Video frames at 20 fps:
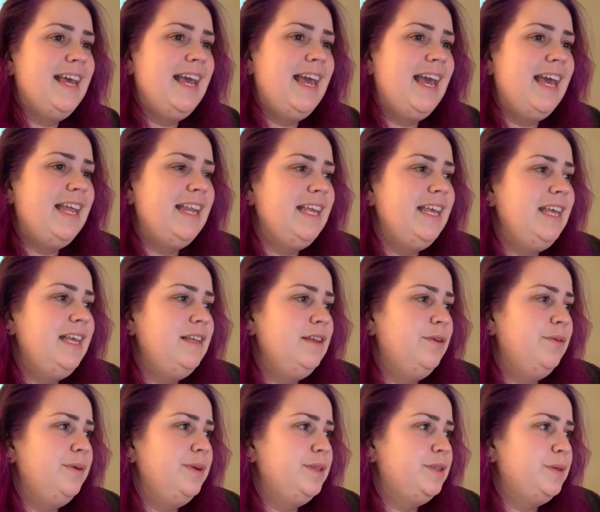and he
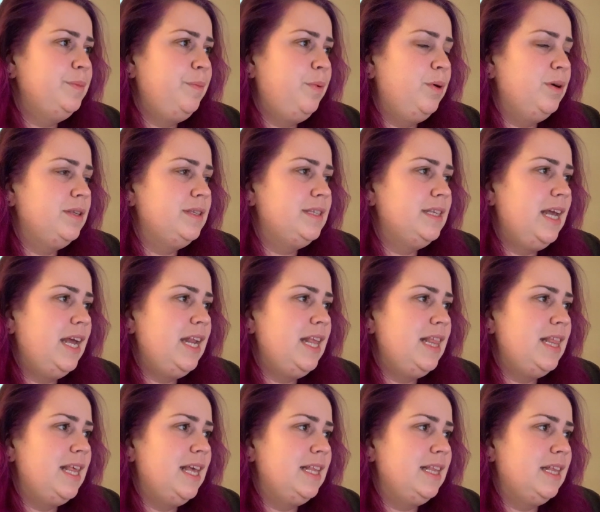always supports
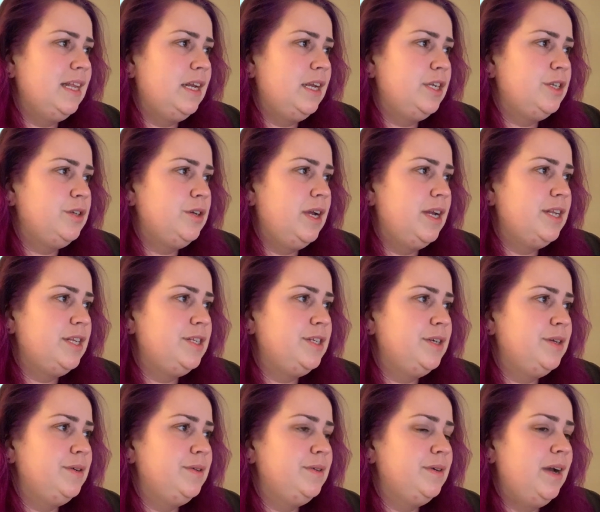anything that I try to
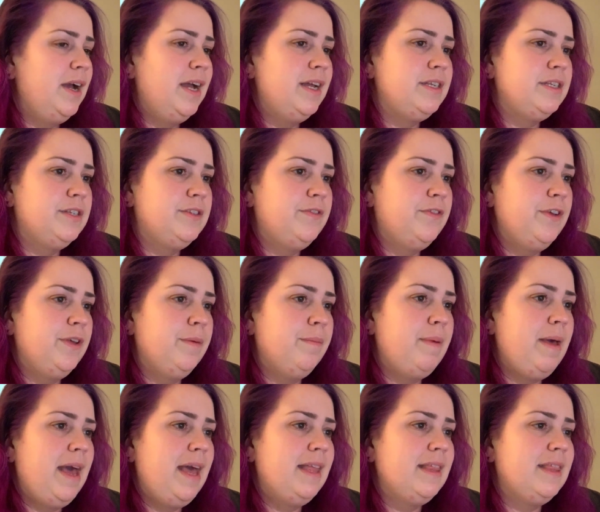do. I just feel
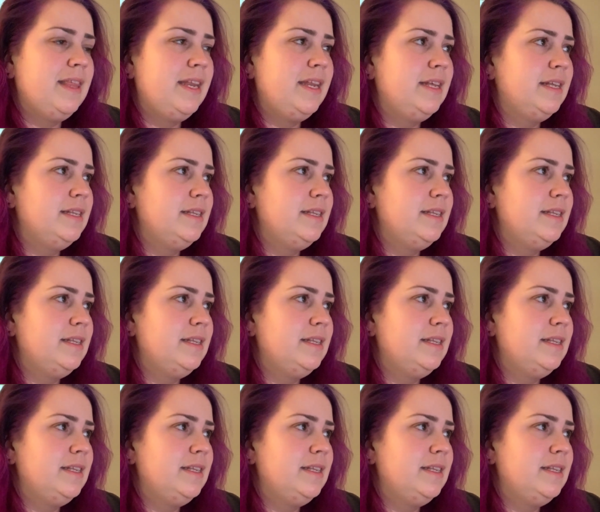bad that